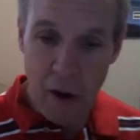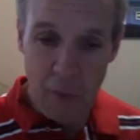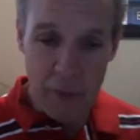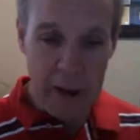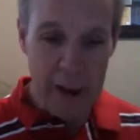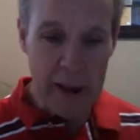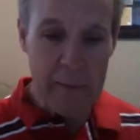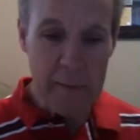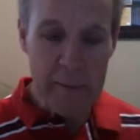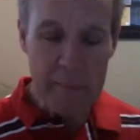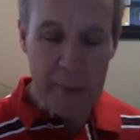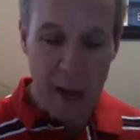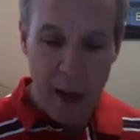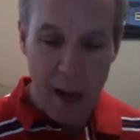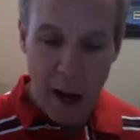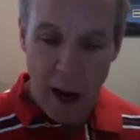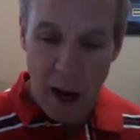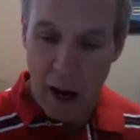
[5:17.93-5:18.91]
Okay,
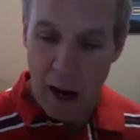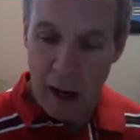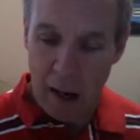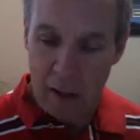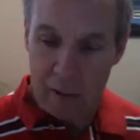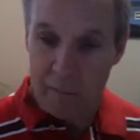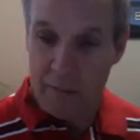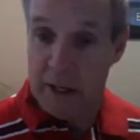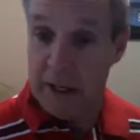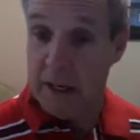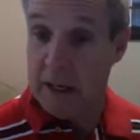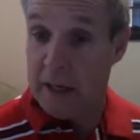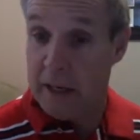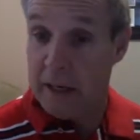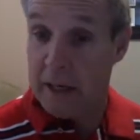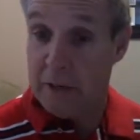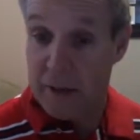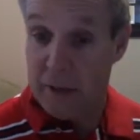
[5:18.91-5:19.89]

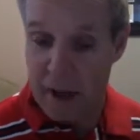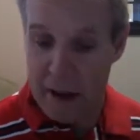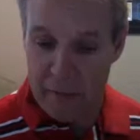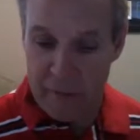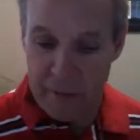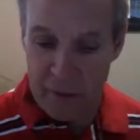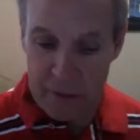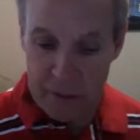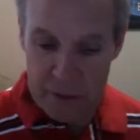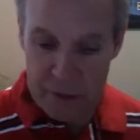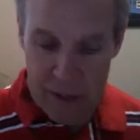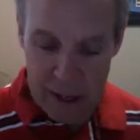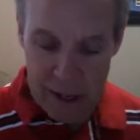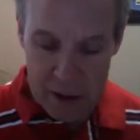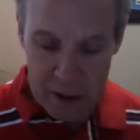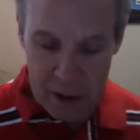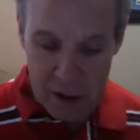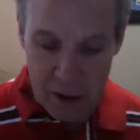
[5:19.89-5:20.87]
getting into that first
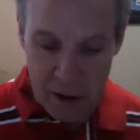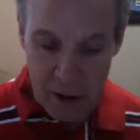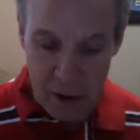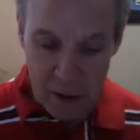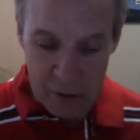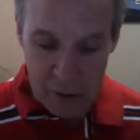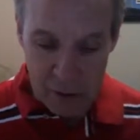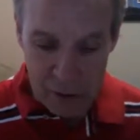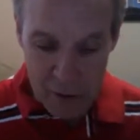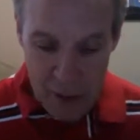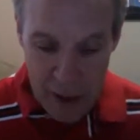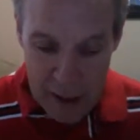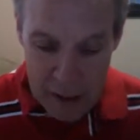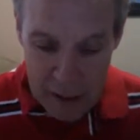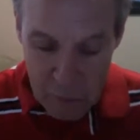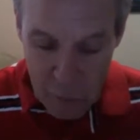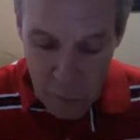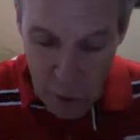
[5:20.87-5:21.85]
section called
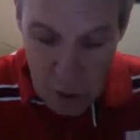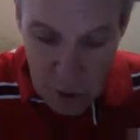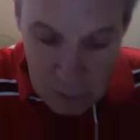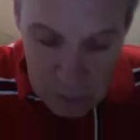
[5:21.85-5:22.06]
Colliding